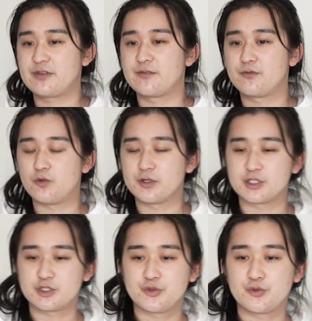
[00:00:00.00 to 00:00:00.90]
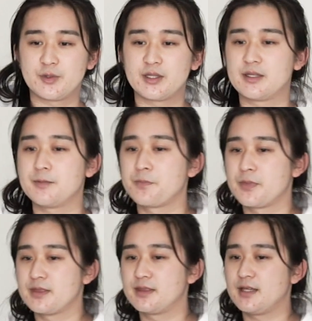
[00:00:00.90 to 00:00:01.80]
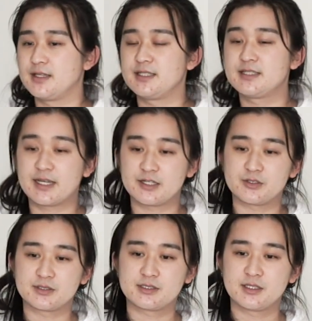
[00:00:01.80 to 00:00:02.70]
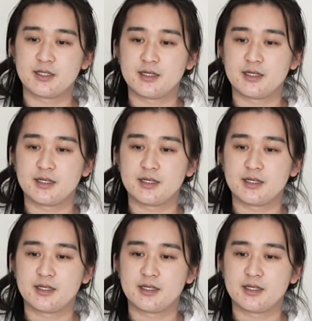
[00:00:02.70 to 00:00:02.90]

they've worn a shoe where the details